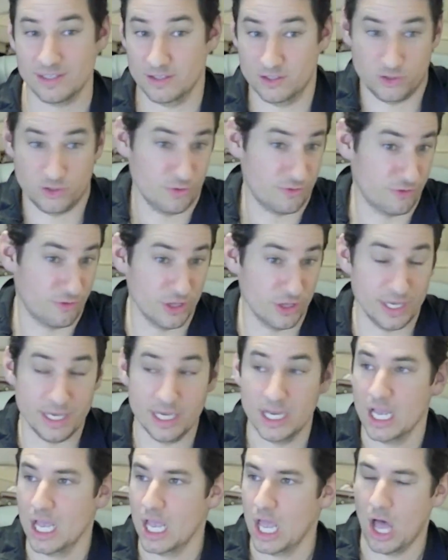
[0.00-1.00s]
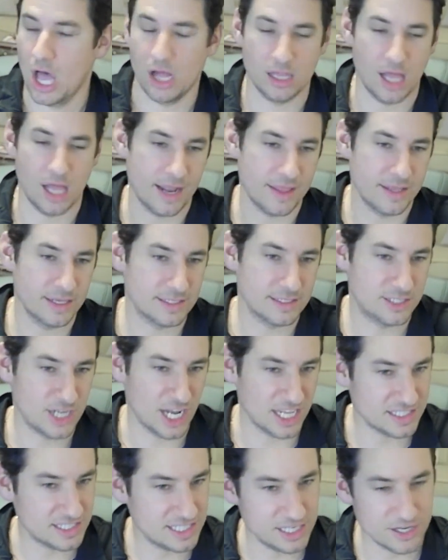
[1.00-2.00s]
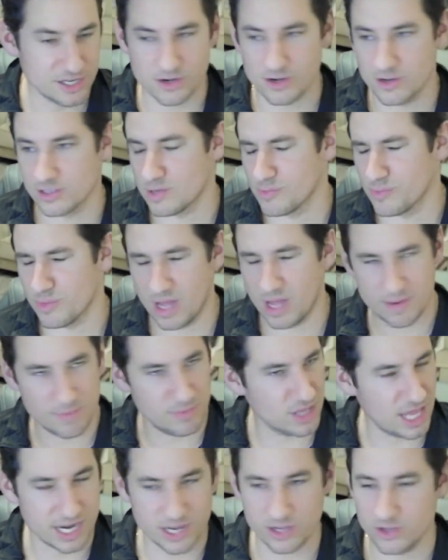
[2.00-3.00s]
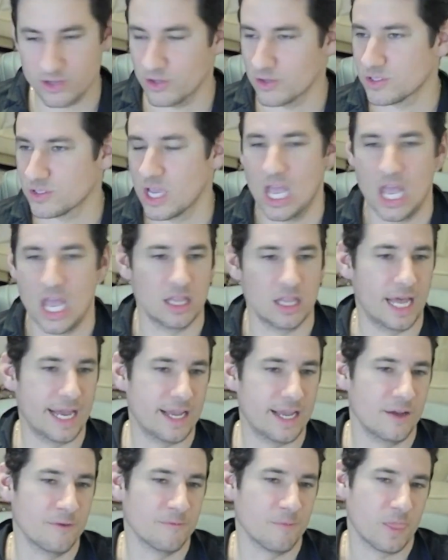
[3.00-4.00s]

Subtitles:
Truthfully, a lot of these Gen Zers and millennials, like,